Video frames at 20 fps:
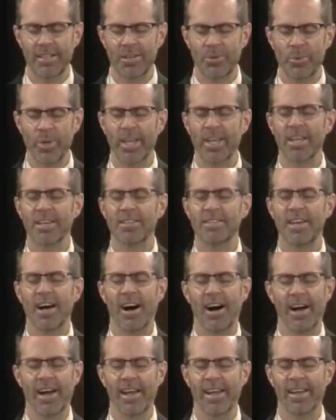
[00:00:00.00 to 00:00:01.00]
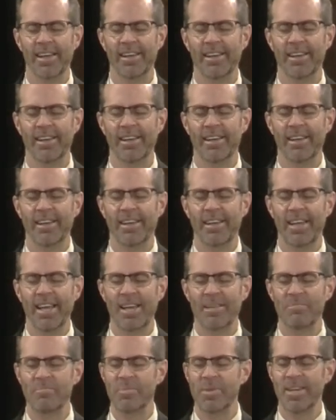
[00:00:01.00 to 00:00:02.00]
We can die
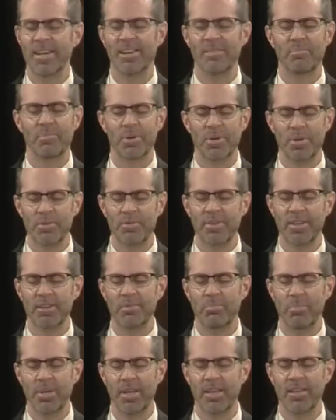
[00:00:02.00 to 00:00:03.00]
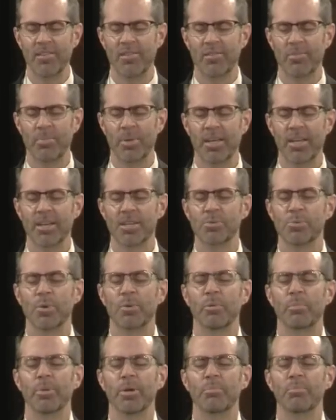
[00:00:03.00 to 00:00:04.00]
and be at perfect peace because we
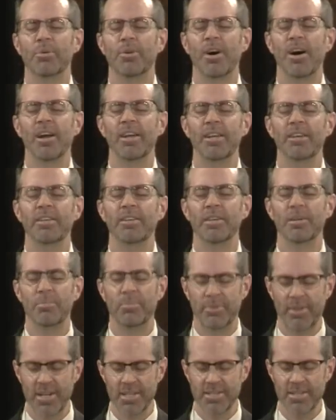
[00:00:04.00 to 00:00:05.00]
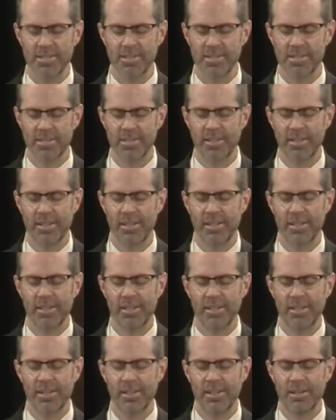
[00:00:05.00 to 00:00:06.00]
will be brought into your presence
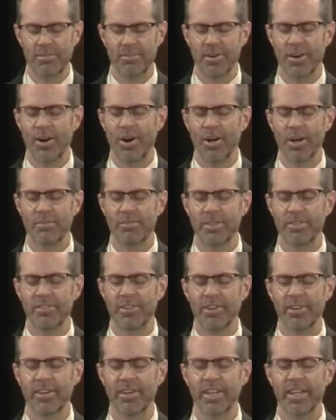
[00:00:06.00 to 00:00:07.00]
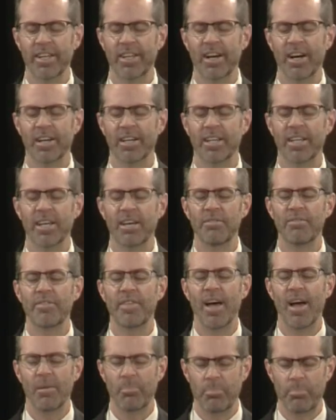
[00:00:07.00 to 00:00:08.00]
for all of eternity. God, give
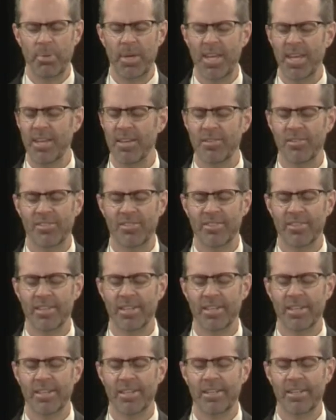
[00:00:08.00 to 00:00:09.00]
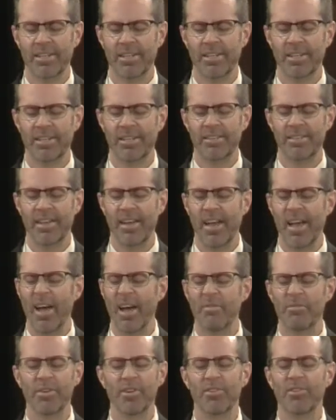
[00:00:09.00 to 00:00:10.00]
that peace to
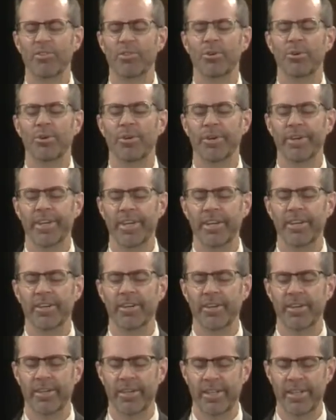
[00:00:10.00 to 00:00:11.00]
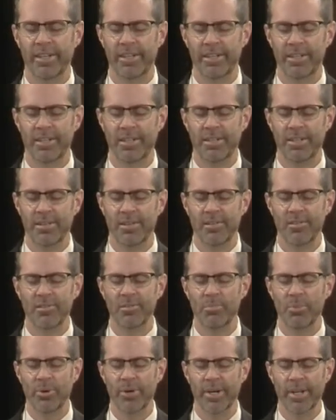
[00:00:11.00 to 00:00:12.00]
every soul here this
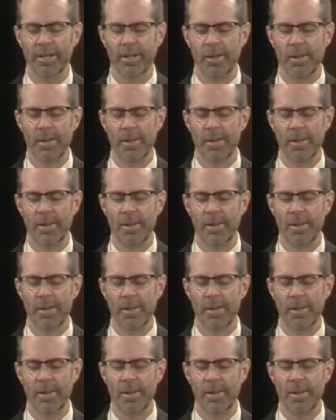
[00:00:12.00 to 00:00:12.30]
morning.